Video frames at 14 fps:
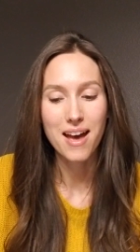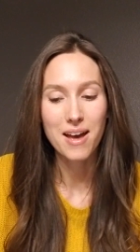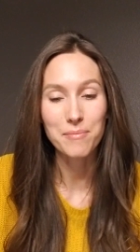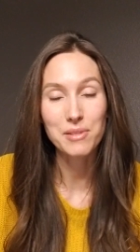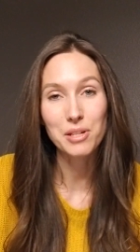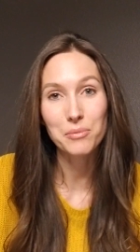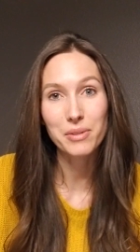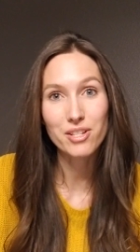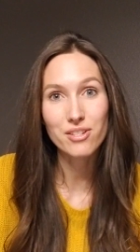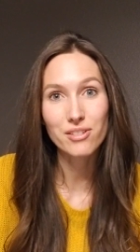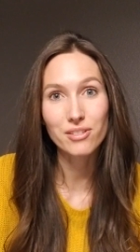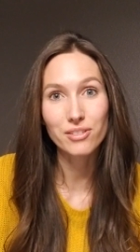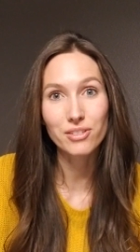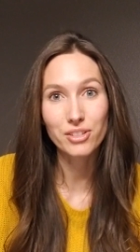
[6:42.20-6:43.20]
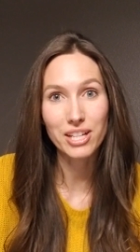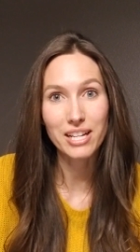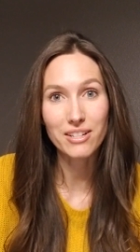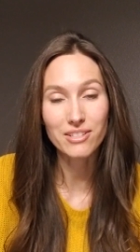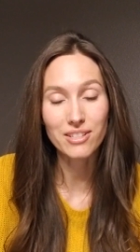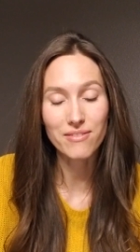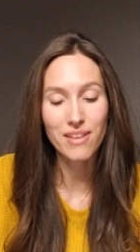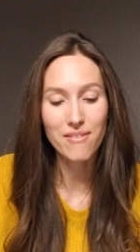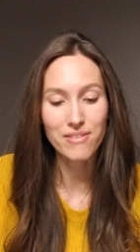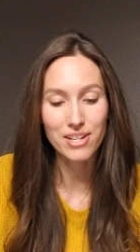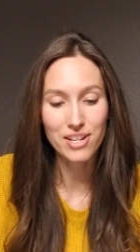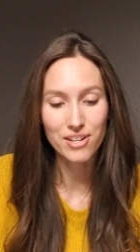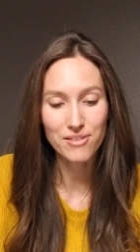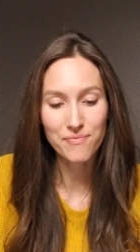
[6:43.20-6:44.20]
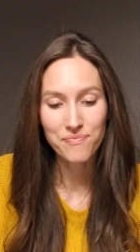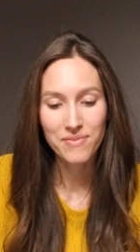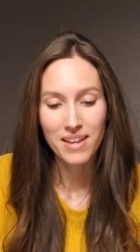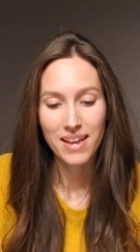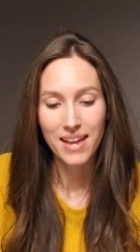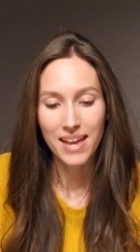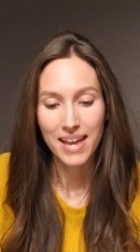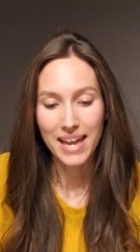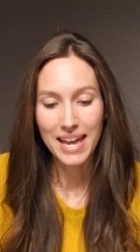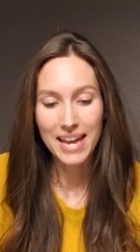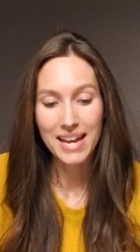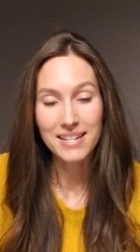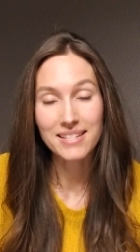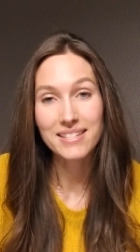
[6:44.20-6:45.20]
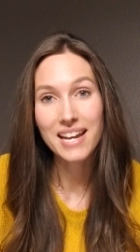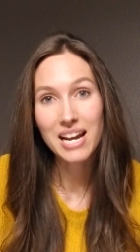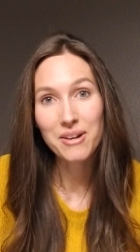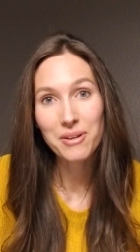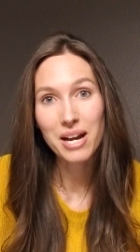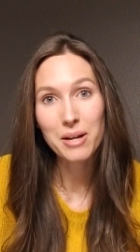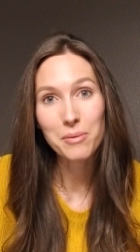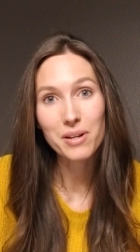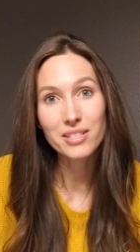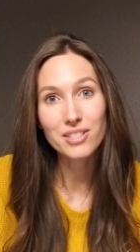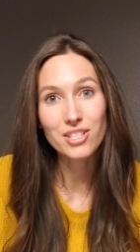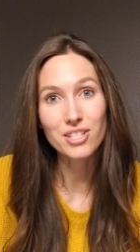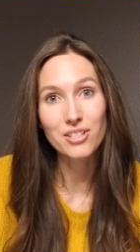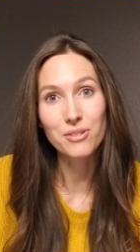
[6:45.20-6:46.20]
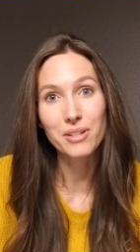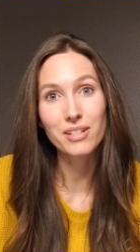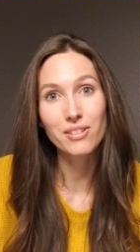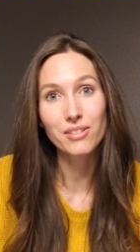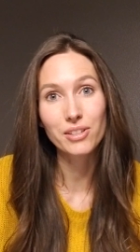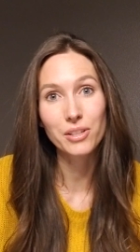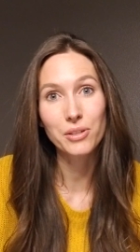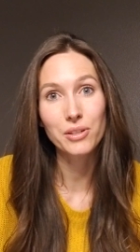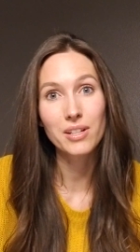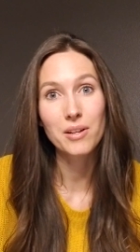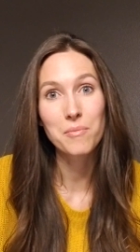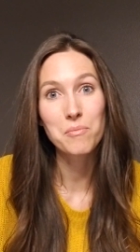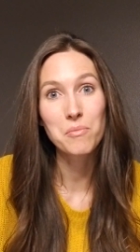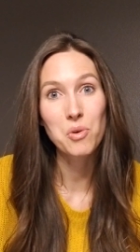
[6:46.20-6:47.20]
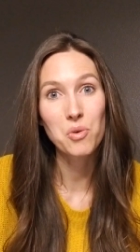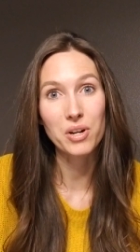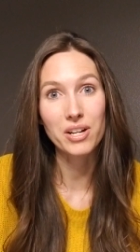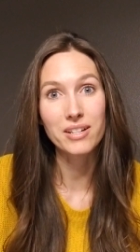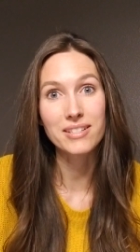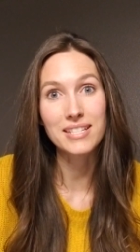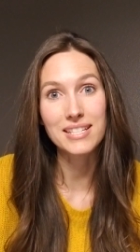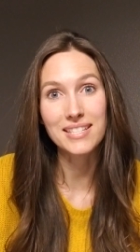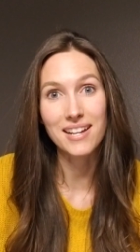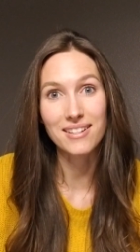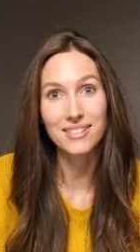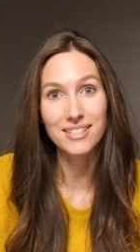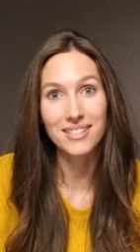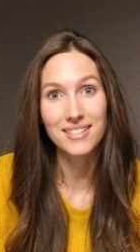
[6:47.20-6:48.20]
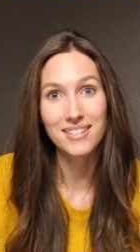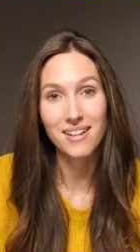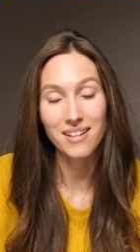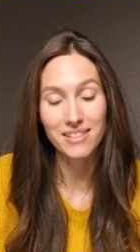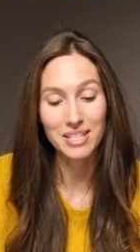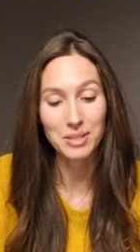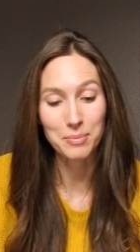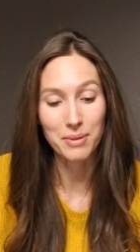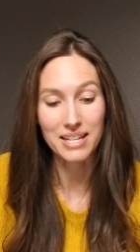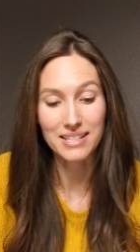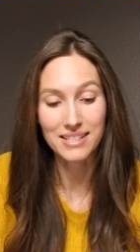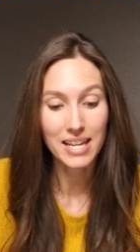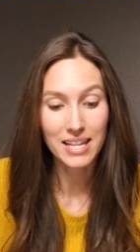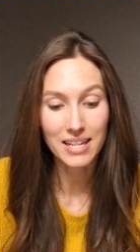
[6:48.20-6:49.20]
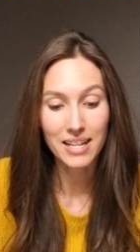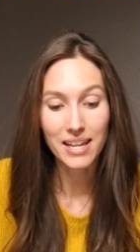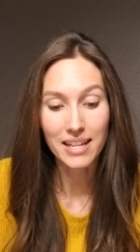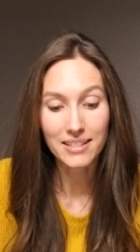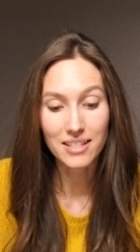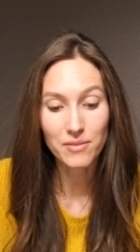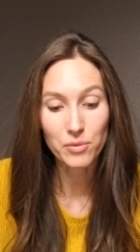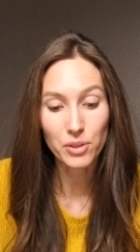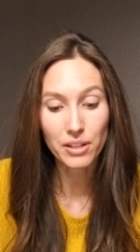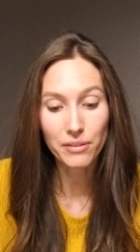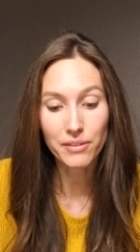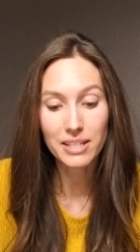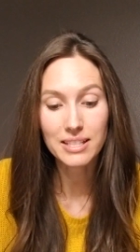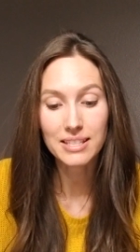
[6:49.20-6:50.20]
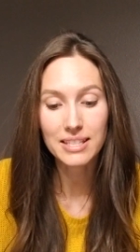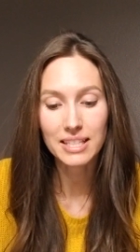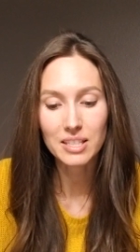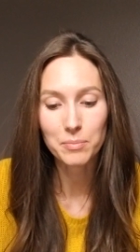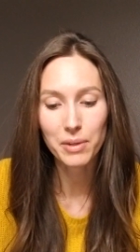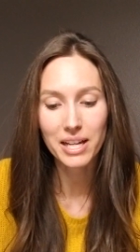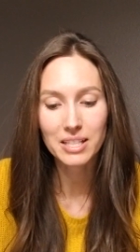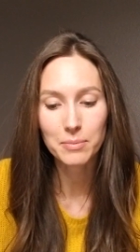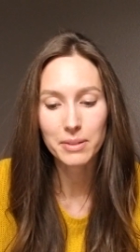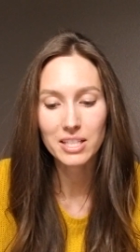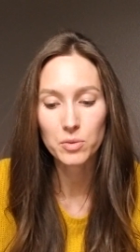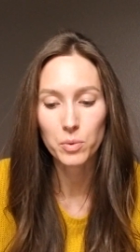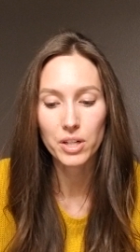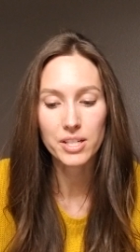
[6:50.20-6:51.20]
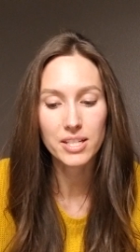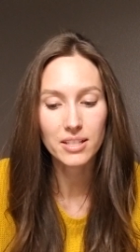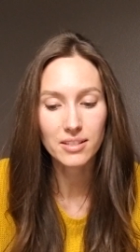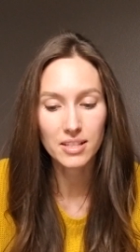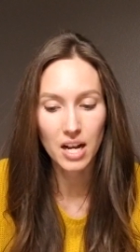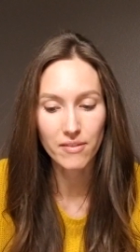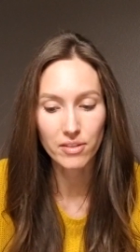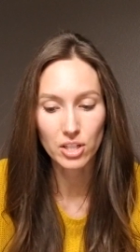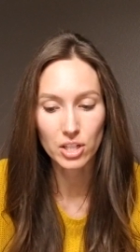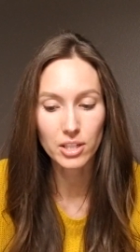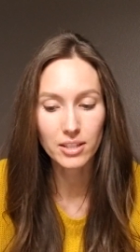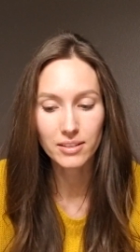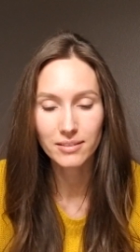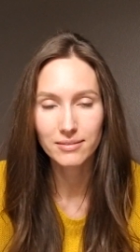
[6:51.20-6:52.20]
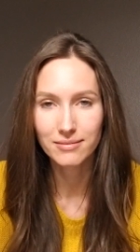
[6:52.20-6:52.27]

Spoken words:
the original creators of that video. And now I want to include more details on these plates. In 1843, 6 brass plates were discovered